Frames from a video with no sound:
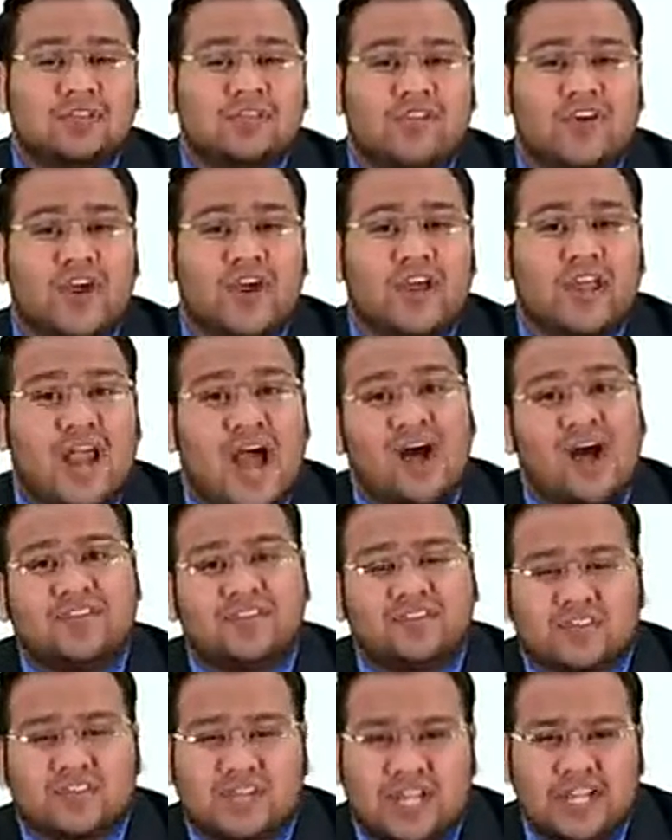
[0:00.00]
if a
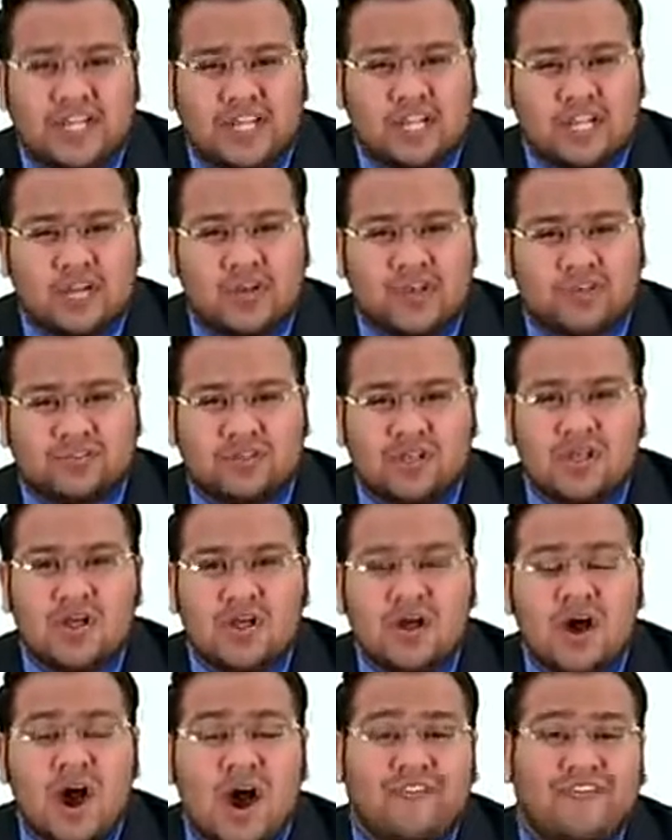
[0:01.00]
graph is continuous,
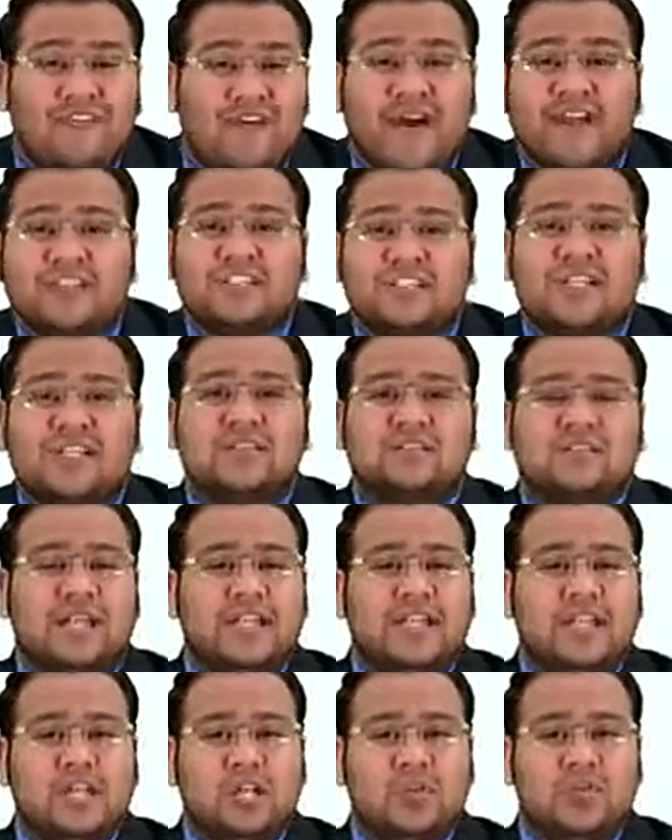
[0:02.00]
a function is
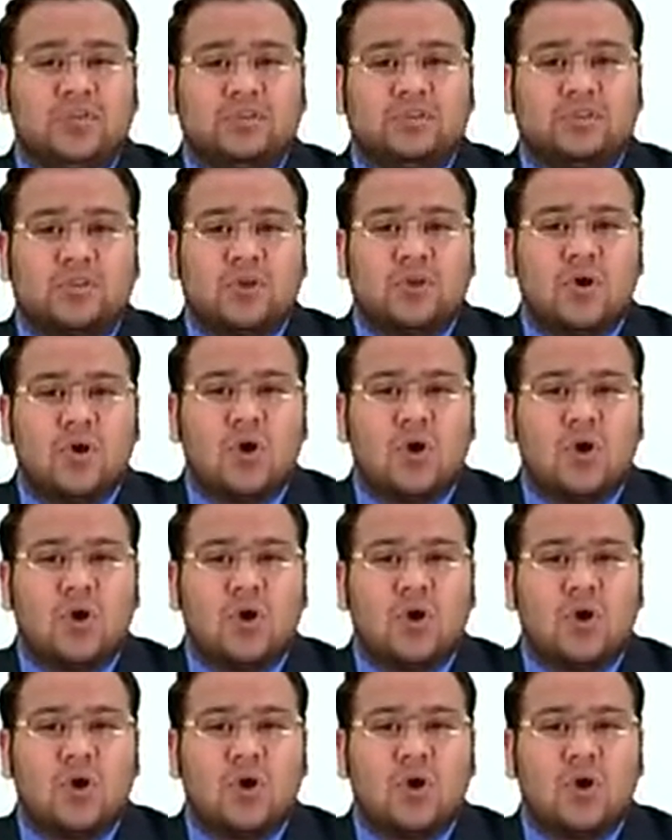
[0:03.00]
continuous.